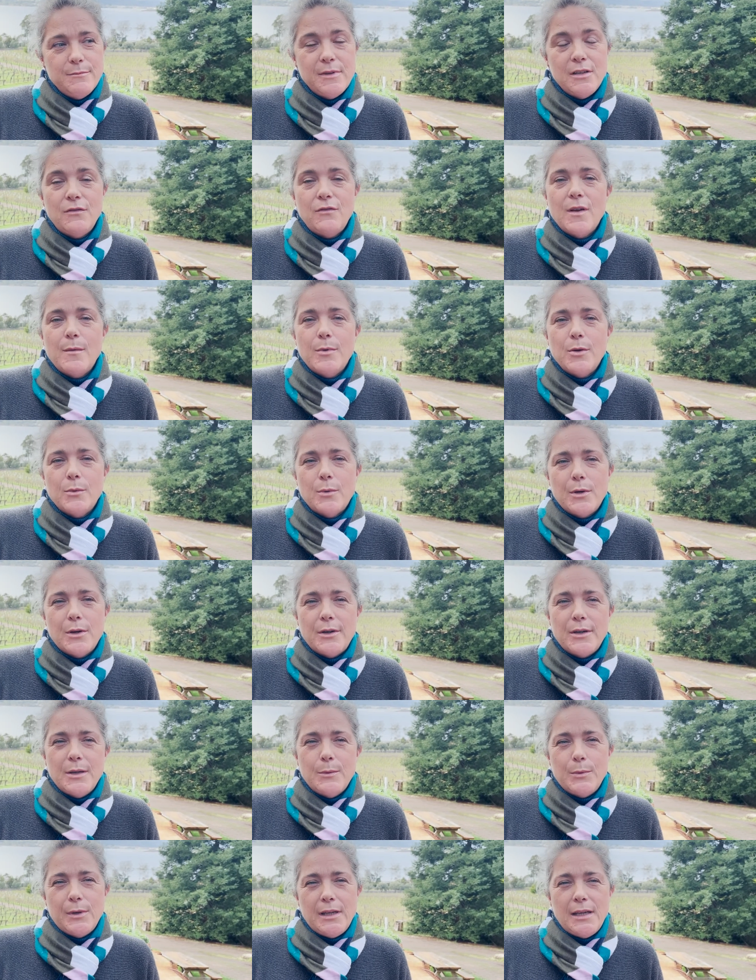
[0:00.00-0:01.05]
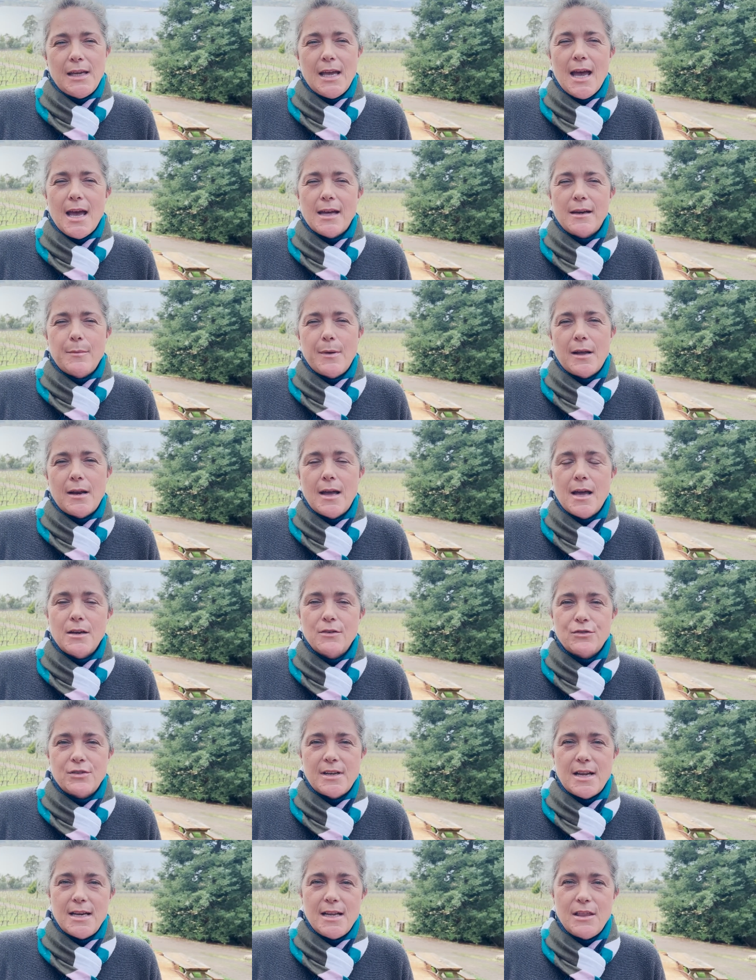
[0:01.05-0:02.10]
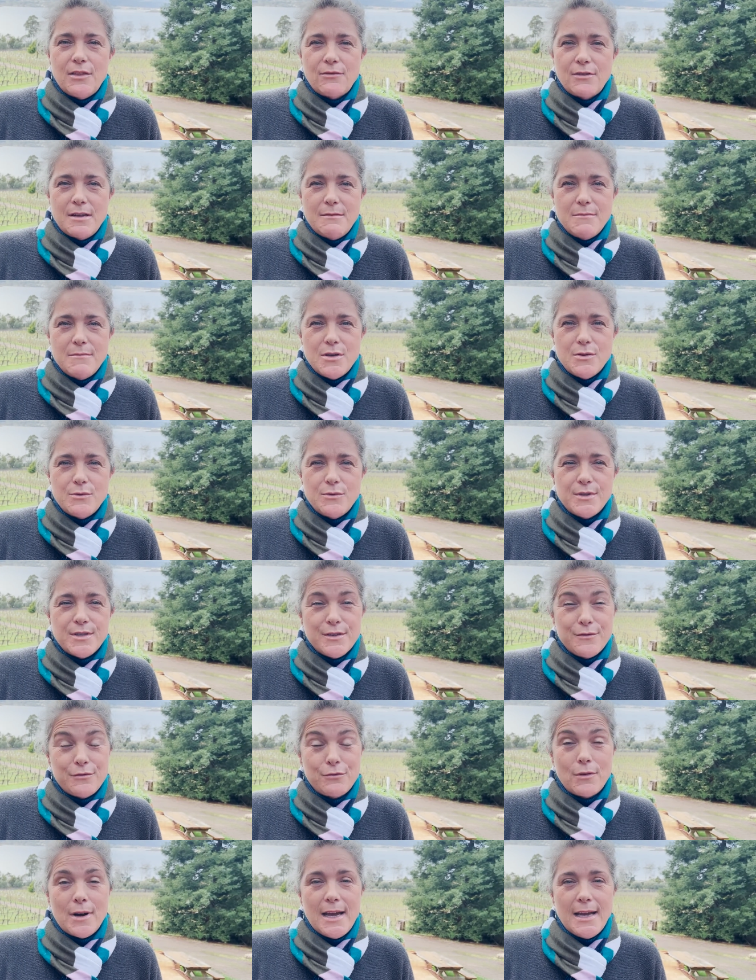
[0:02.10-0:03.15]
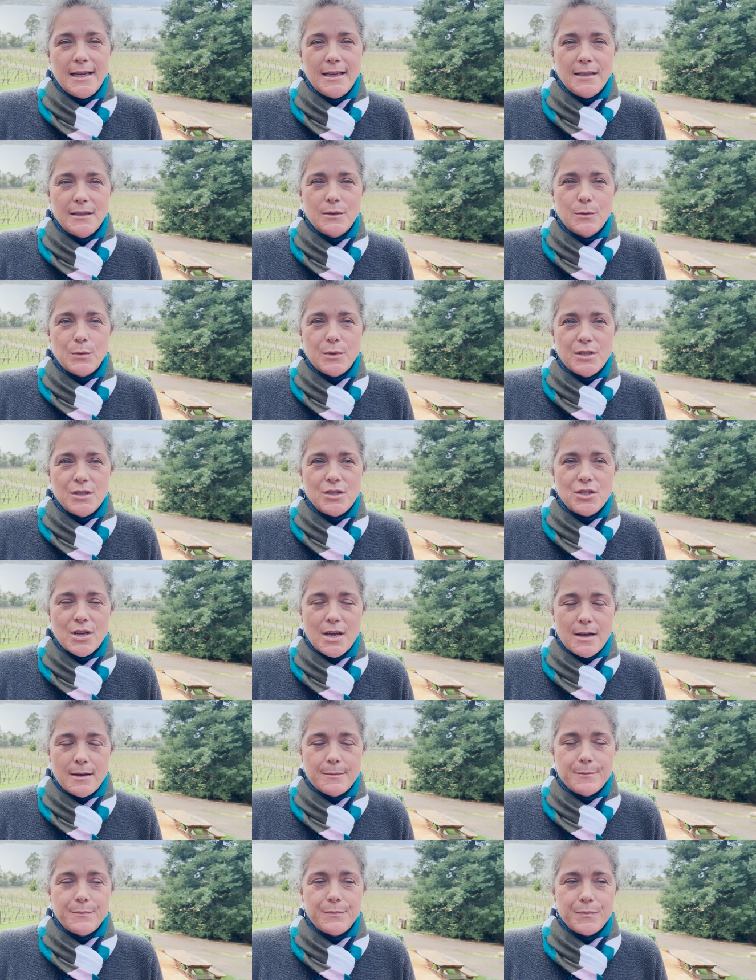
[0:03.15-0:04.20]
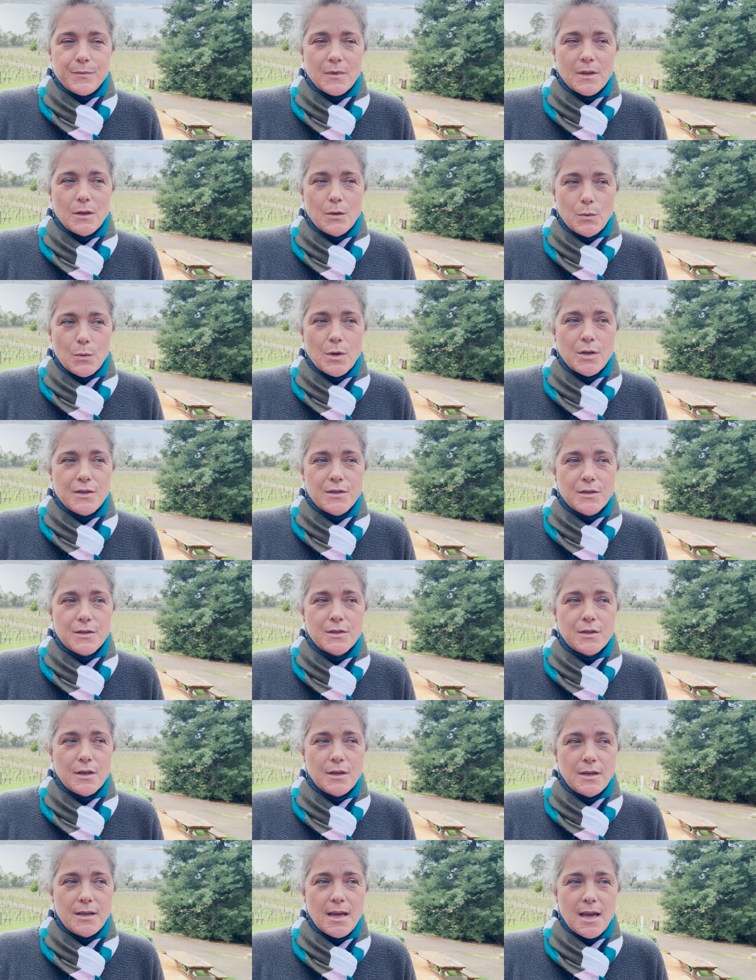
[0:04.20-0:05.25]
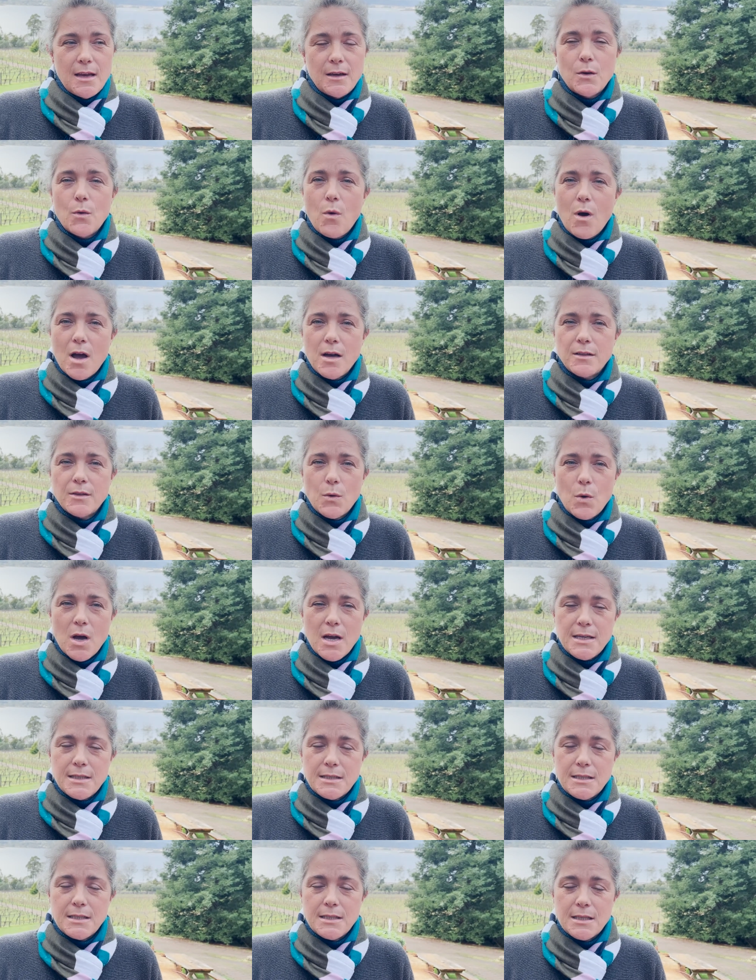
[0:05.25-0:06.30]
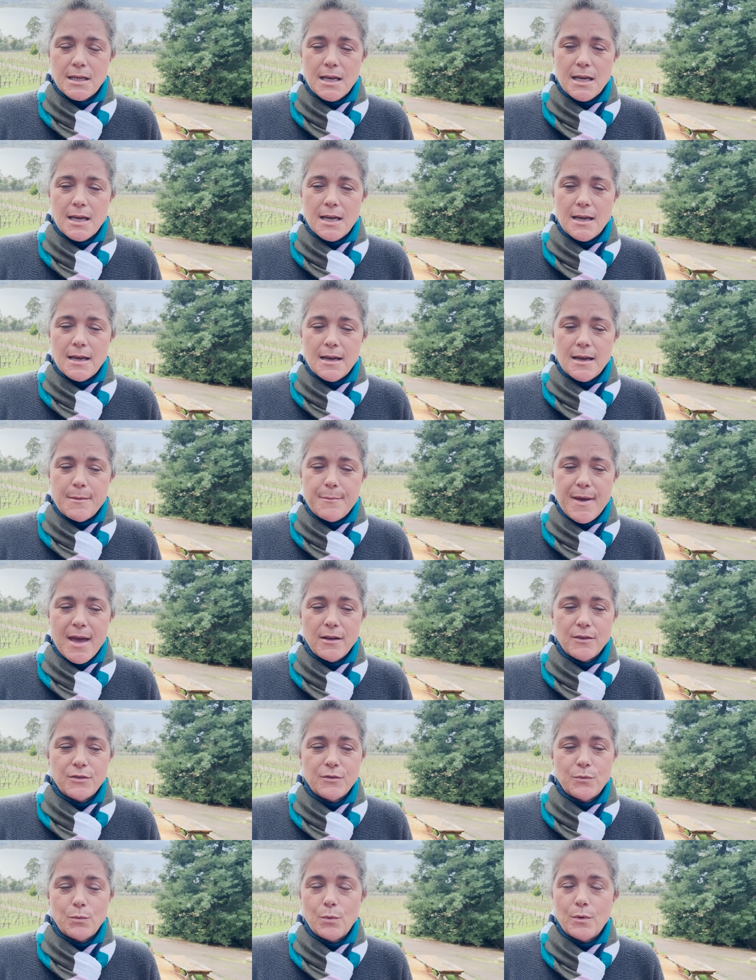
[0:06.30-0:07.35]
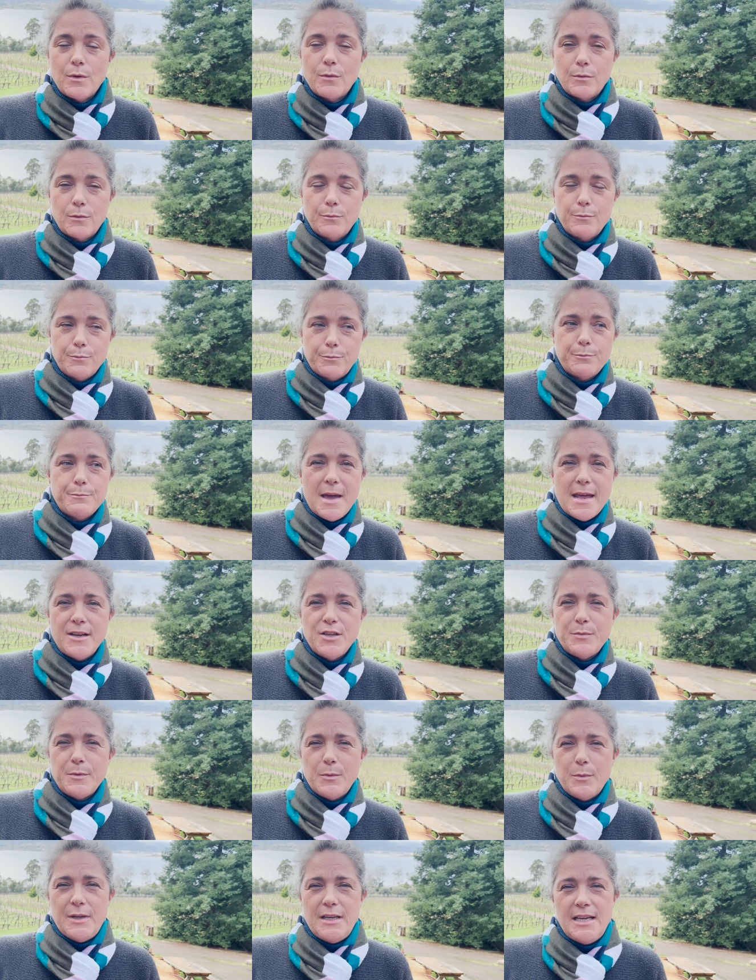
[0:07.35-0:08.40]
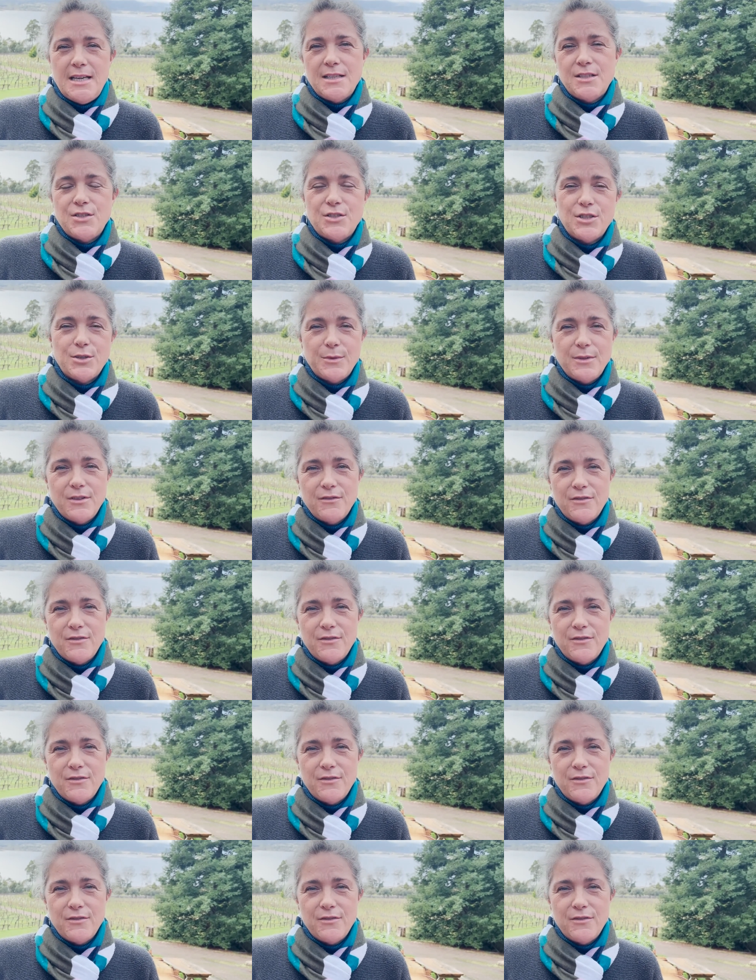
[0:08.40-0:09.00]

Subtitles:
mid-February we had about 183 mils of rain, which was quite amount of management we needed to do in the